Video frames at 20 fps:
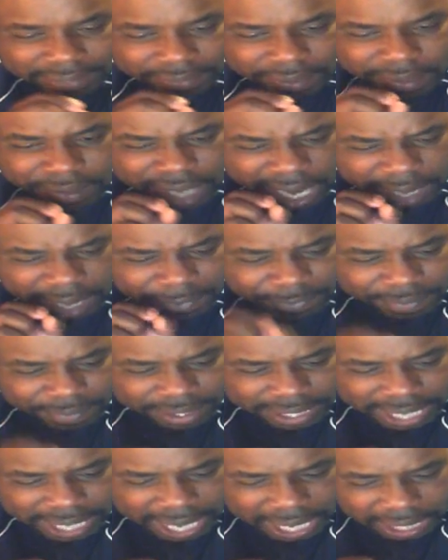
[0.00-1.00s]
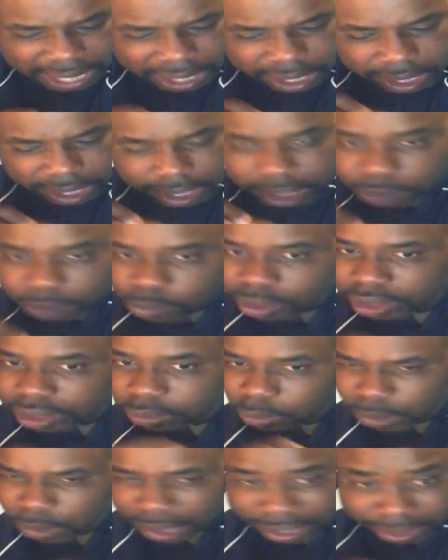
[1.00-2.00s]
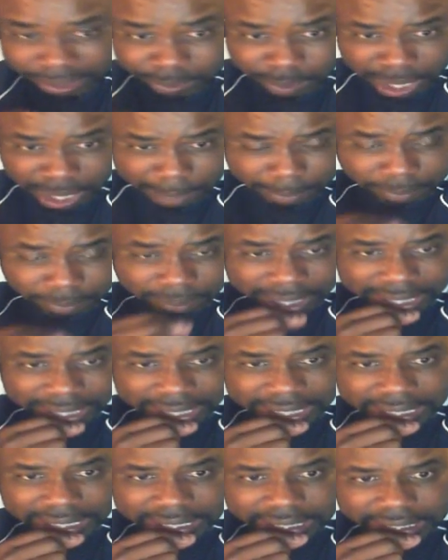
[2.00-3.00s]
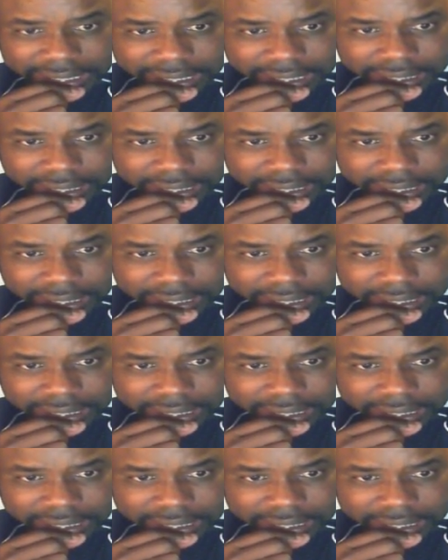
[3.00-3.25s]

you can't figure out which one you operating in,